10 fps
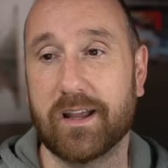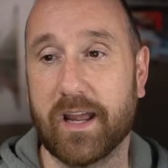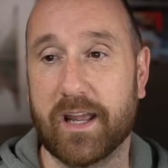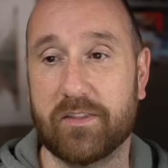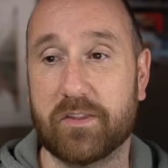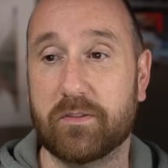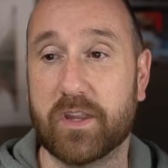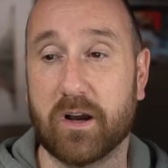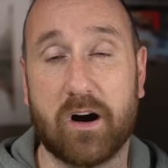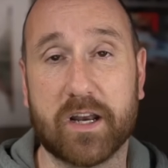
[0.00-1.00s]
and
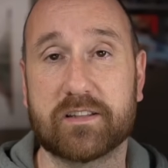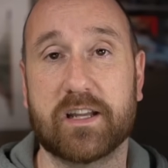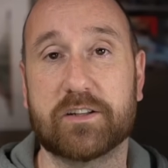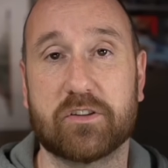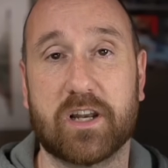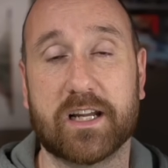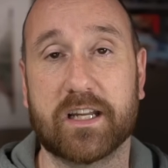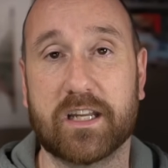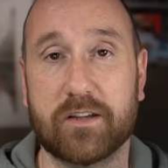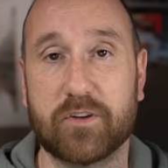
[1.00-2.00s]
the honest answer that I
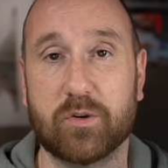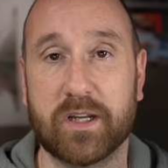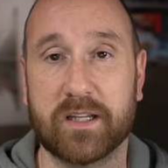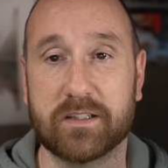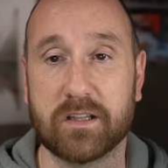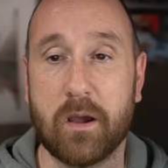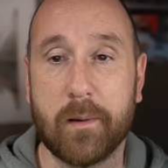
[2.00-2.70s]
can give you is